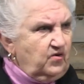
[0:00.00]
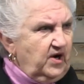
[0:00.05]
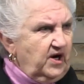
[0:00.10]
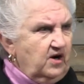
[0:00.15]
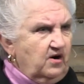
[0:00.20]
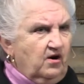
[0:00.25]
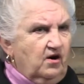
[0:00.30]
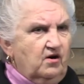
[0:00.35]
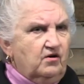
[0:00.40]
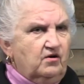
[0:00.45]
a
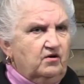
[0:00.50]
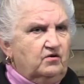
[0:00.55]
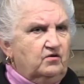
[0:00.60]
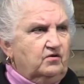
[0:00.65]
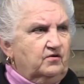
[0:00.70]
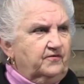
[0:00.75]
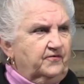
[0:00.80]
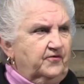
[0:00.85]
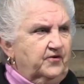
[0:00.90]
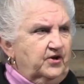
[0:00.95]
great
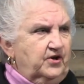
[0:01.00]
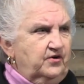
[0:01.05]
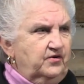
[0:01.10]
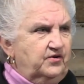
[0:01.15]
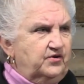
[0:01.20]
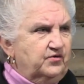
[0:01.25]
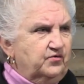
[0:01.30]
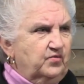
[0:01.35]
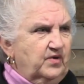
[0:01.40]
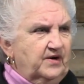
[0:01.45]
article for
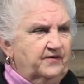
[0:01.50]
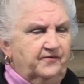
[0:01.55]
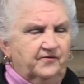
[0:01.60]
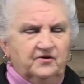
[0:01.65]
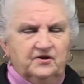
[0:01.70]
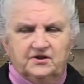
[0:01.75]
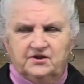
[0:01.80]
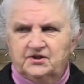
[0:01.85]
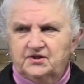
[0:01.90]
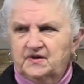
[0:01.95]
you to
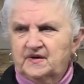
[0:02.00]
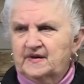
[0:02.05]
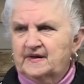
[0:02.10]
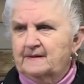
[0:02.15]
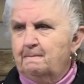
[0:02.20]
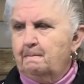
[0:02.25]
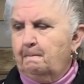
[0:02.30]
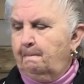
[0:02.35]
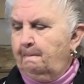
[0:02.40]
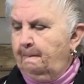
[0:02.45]
reference.
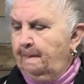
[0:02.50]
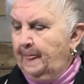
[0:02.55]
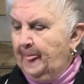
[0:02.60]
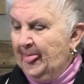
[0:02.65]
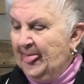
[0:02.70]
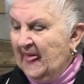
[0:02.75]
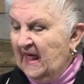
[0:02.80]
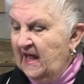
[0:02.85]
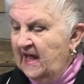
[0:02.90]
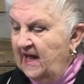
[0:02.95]

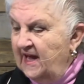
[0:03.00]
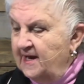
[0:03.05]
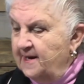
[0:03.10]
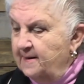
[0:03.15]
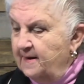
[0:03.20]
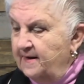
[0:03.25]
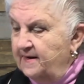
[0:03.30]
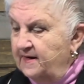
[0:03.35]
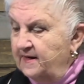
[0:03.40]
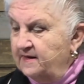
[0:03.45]

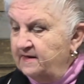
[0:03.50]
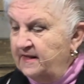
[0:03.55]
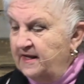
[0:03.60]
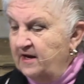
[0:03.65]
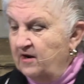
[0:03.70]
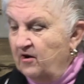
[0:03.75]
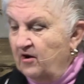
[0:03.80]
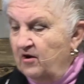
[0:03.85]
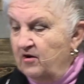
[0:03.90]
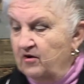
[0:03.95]
And in
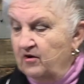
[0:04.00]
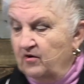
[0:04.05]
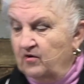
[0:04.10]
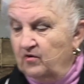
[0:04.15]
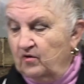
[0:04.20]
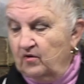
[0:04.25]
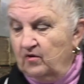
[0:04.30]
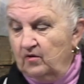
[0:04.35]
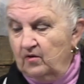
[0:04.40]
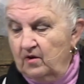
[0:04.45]
that
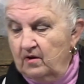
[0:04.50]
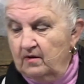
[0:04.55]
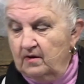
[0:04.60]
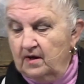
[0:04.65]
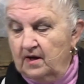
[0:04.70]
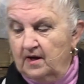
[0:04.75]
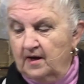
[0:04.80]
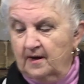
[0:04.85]
article,